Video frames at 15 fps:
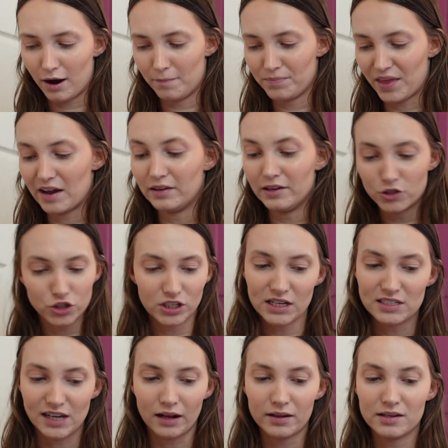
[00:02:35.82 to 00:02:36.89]
They're literally
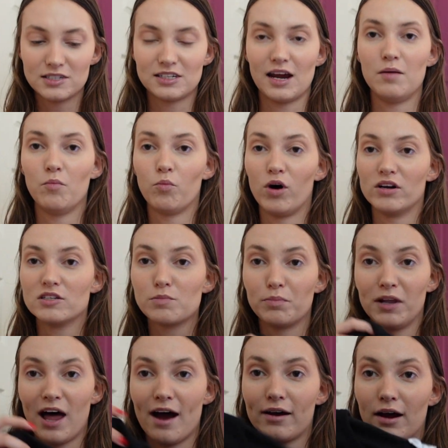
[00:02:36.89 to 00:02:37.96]
exactly the same. One's
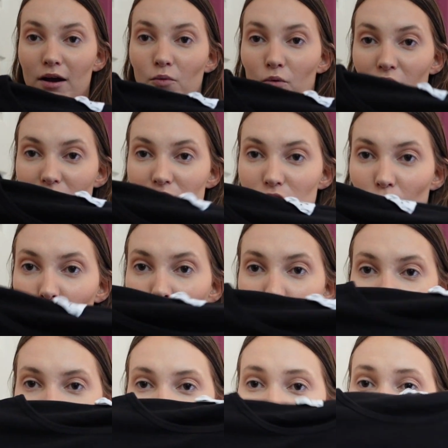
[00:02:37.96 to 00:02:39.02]
black and one's
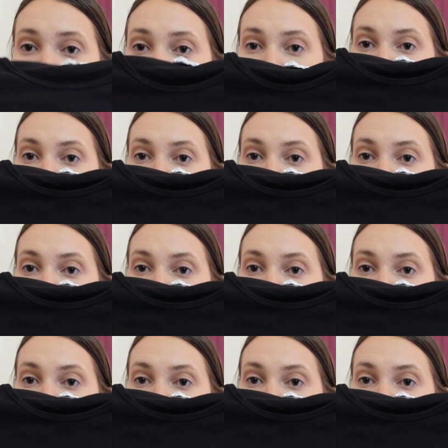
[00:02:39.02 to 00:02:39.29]
white.